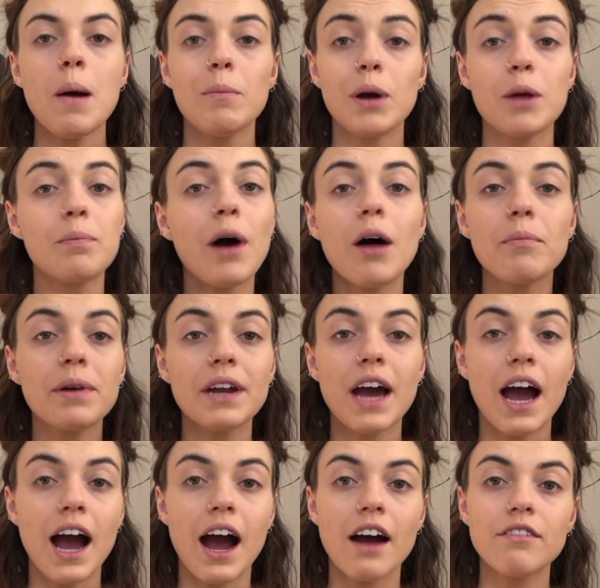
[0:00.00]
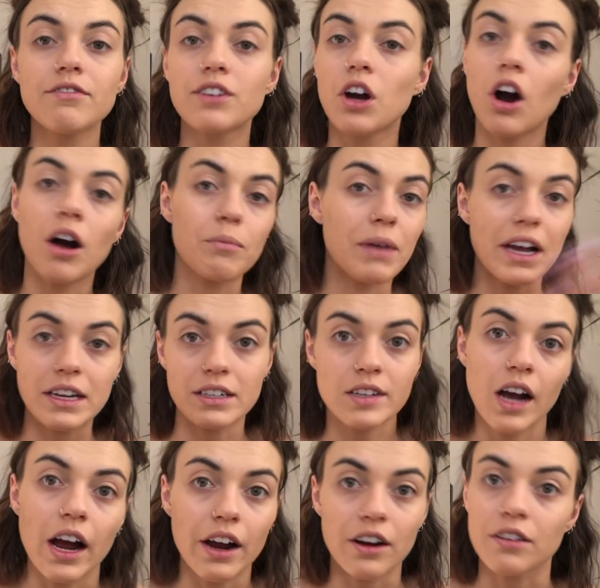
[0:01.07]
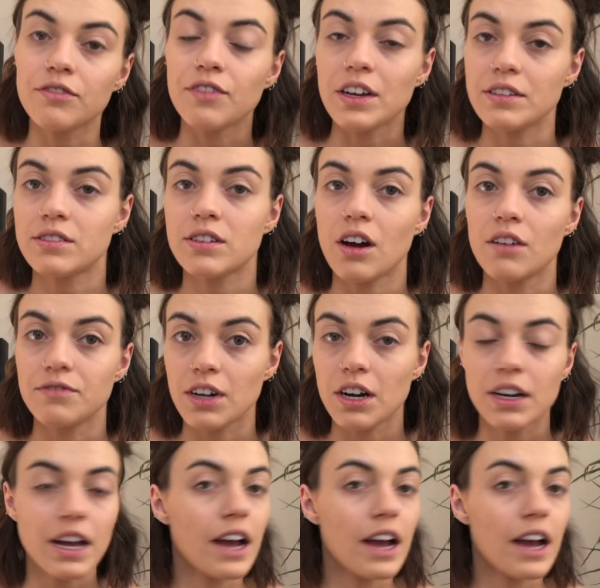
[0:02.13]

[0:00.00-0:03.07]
but a pump and a half got my entire face covered.